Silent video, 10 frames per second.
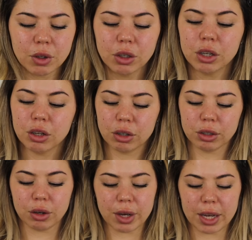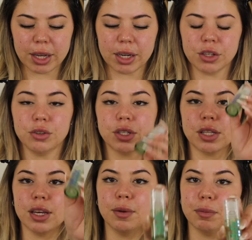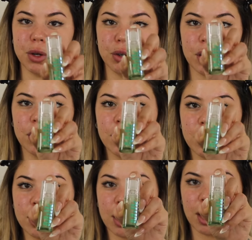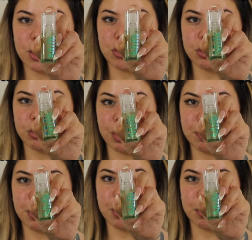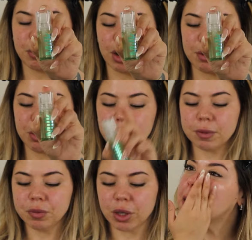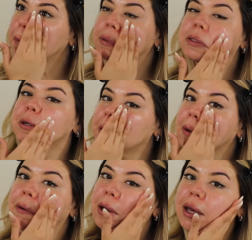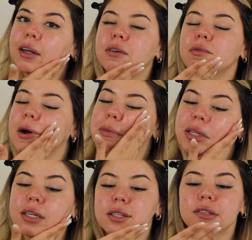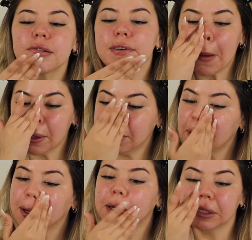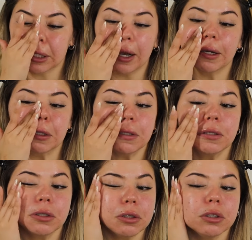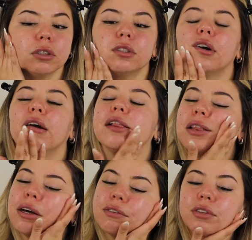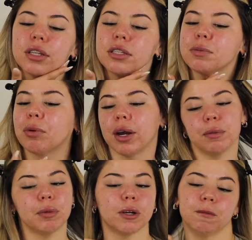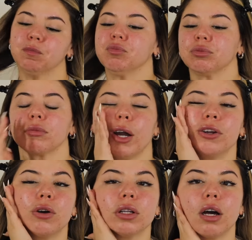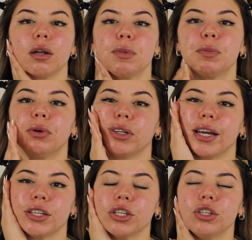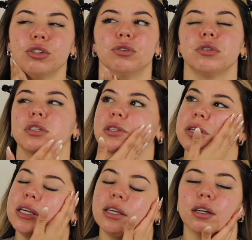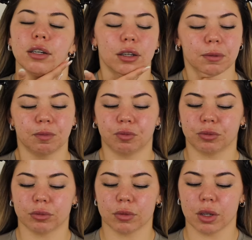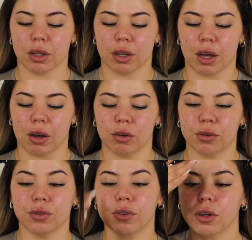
gonna go ahead and use the Milk Hydro Grip Primer. I'm just gonna go ahead and rub this in the areas that I need to. I love this primer. I know a lot of people like to use the e.l.f.